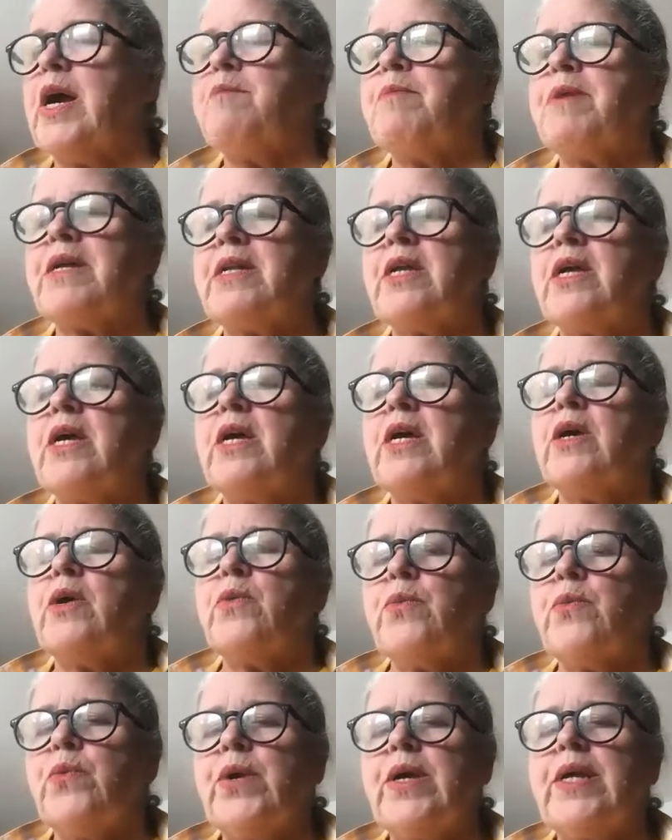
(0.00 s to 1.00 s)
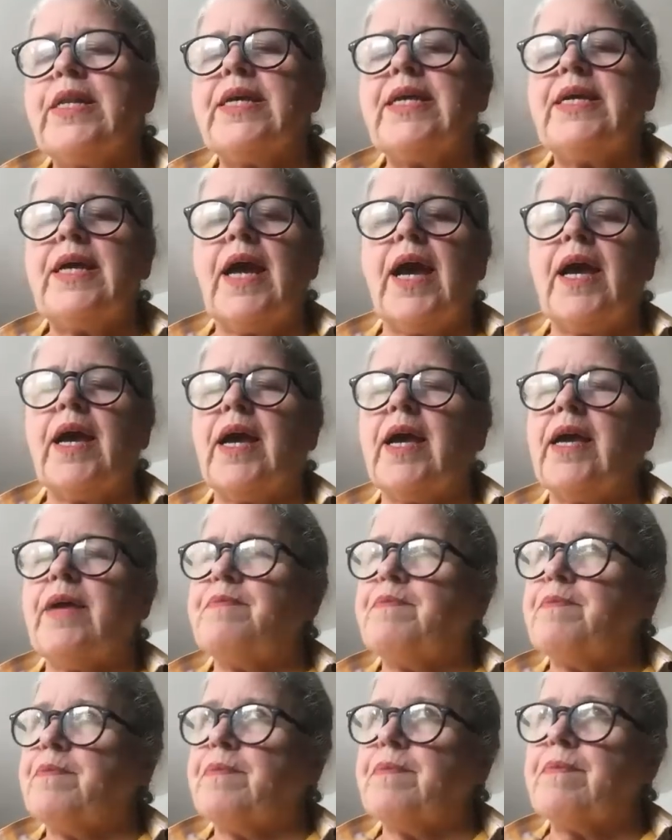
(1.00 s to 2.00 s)
But really,
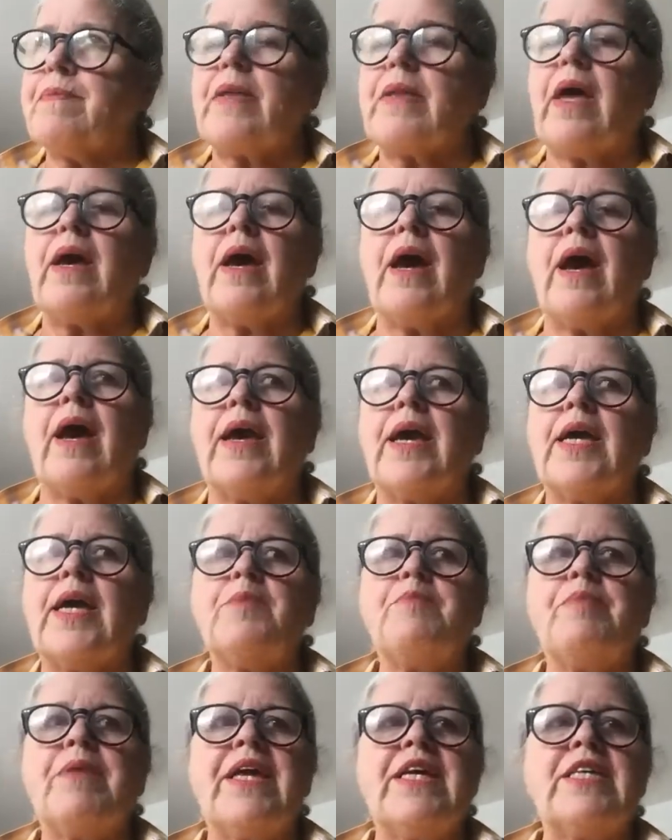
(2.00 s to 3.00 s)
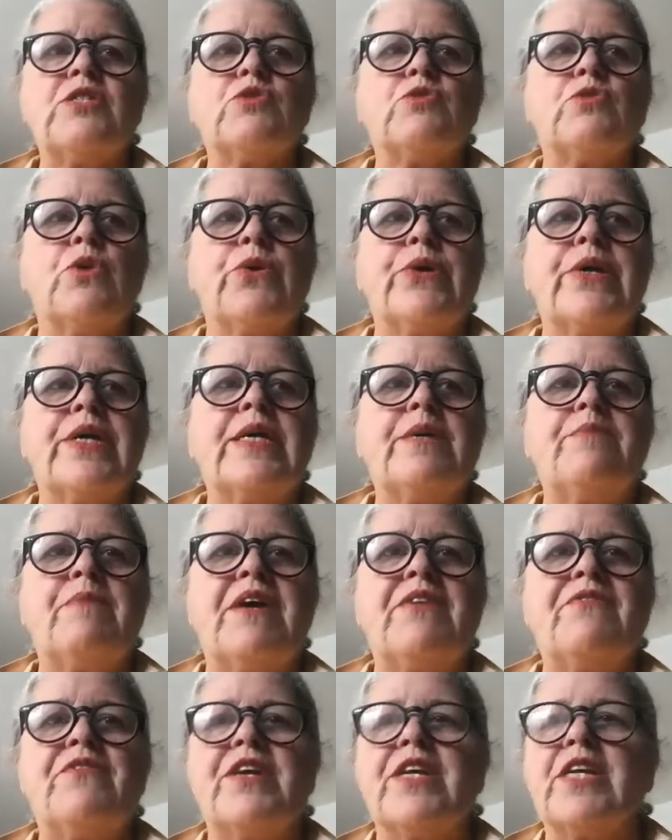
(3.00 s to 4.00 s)
I had plants growing in
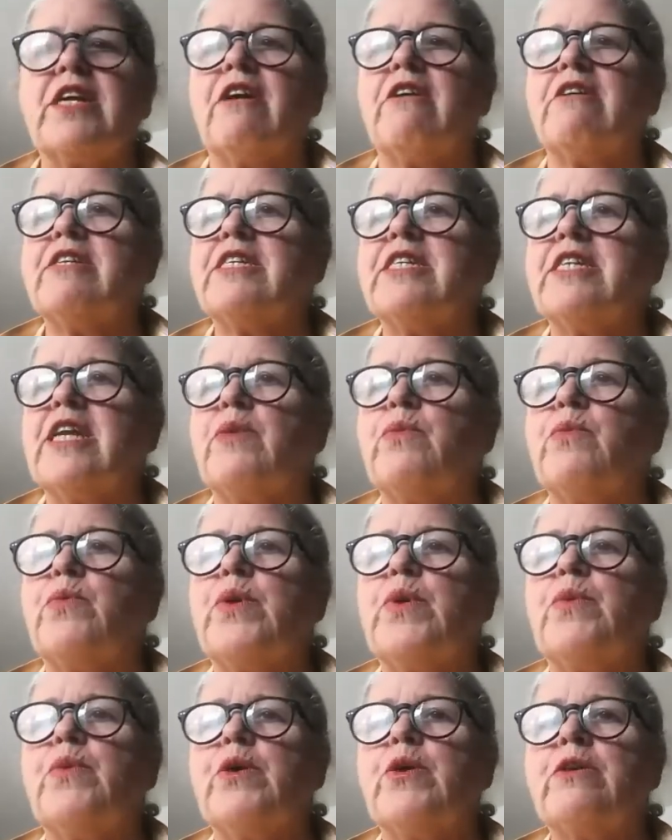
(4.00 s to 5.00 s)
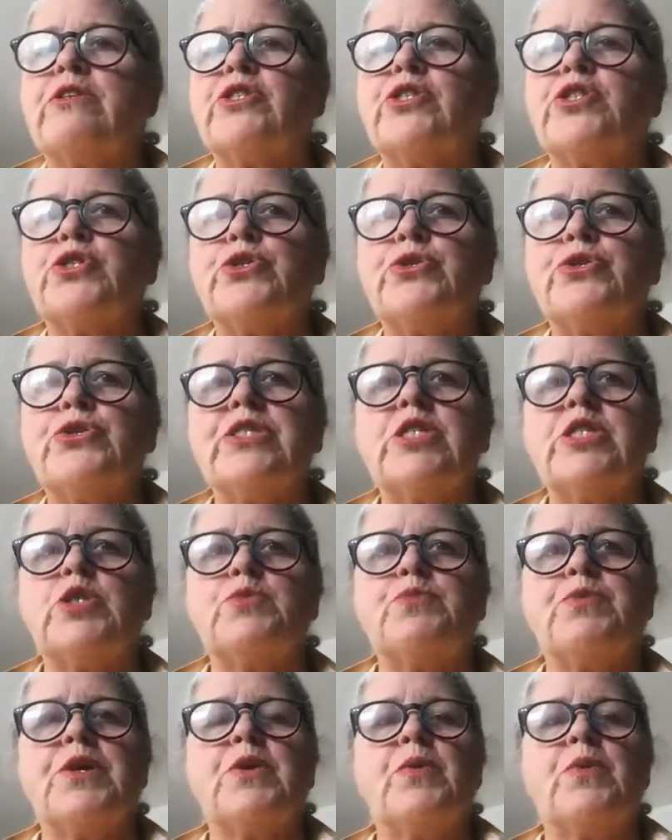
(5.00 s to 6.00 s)
my front garden, and we weren't sure in the
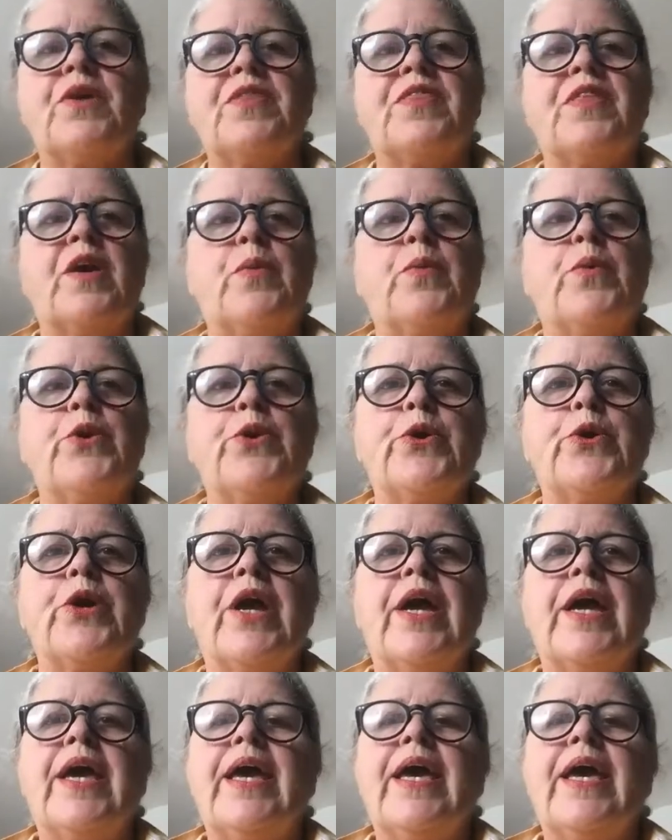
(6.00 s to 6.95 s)
spring what they were.